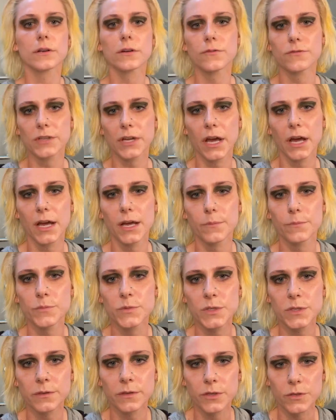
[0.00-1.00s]
of
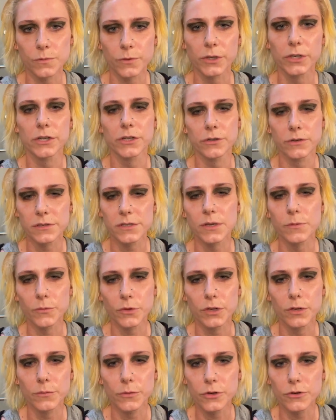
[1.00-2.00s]
times because we're gonna do a
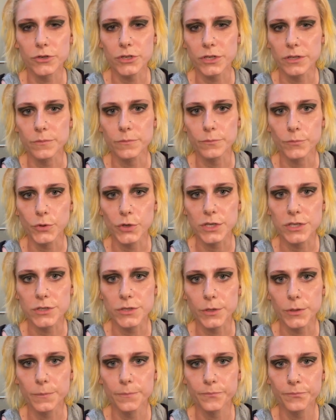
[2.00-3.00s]
similar motion pretty
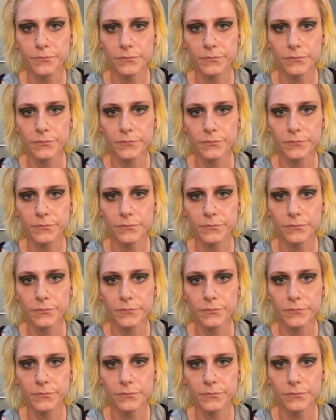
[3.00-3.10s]
soon.